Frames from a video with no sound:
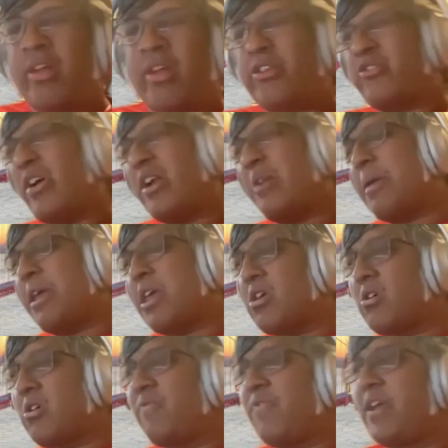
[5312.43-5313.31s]
They're trying to make
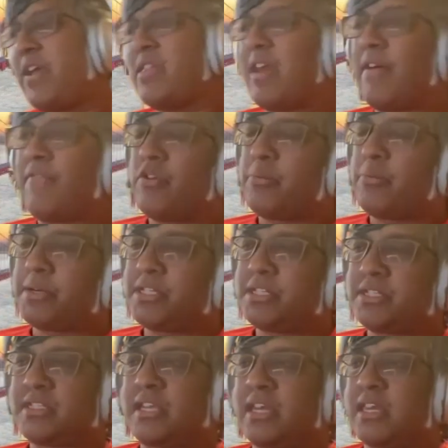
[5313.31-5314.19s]
a good faith effort, but
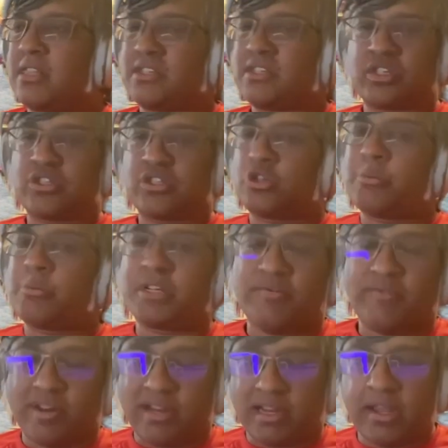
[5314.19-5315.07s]
it's just like, this is just too
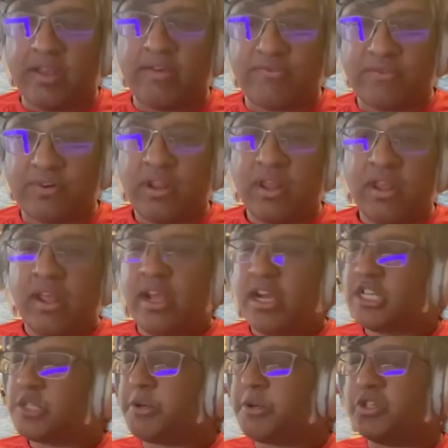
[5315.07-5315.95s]
much of a lift,
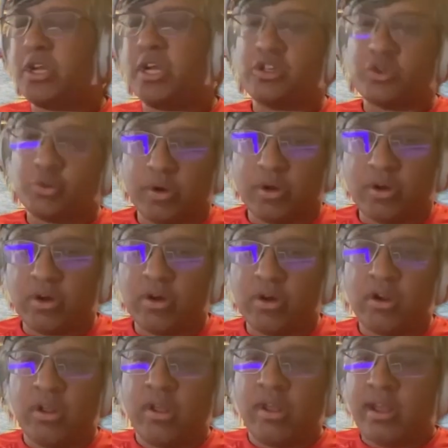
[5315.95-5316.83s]
especially on
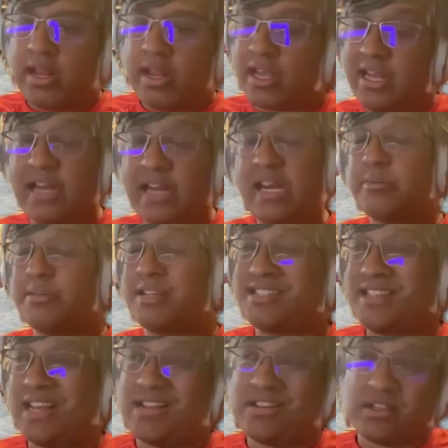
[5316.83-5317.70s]
Twitter. Like a lot of times
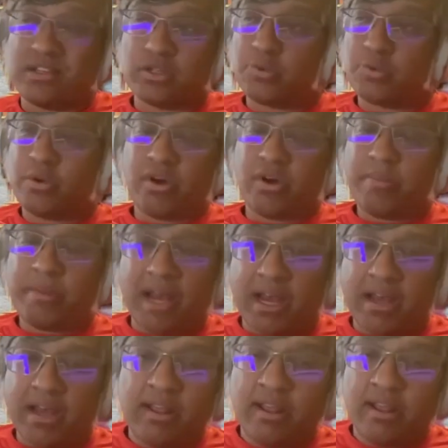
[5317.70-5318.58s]
I say, this is Twitter, I'm
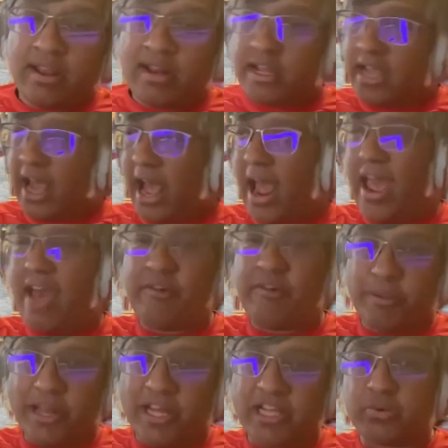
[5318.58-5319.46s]
not. Like I have
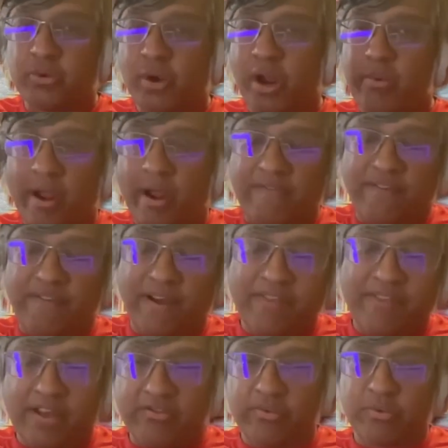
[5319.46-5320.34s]
a place where I write
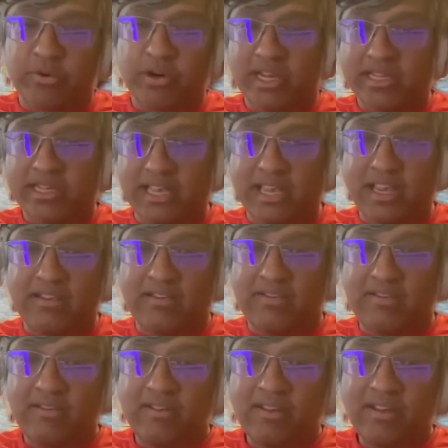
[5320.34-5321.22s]
5,000 word
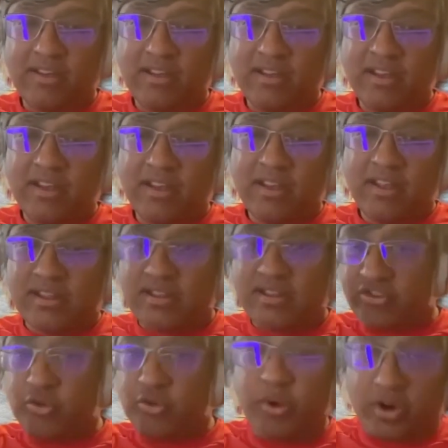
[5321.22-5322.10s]
essays.
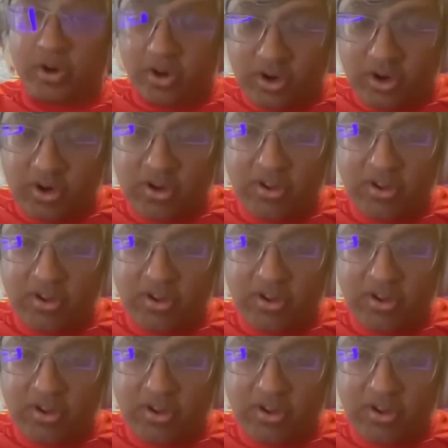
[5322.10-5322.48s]
This is Twitter.